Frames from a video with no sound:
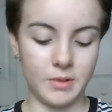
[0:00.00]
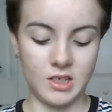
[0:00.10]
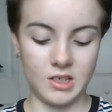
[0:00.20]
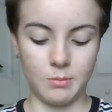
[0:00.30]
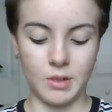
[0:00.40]

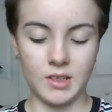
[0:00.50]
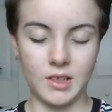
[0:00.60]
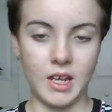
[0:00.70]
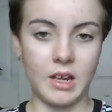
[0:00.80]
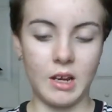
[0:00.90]
but since I'm
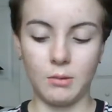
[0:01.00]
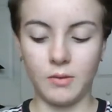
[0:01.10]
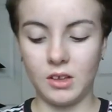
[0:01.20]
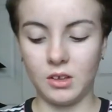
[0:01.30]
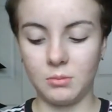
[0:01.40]
mixing it in with
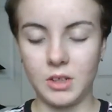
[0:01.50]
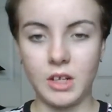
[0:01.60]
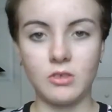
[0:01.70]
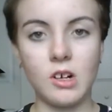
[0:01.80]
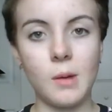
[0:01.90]
the
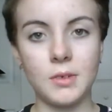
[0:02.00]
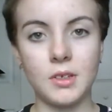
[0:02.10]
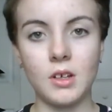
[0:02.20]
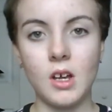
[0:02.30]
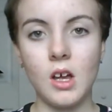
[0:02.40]
illuminating drops,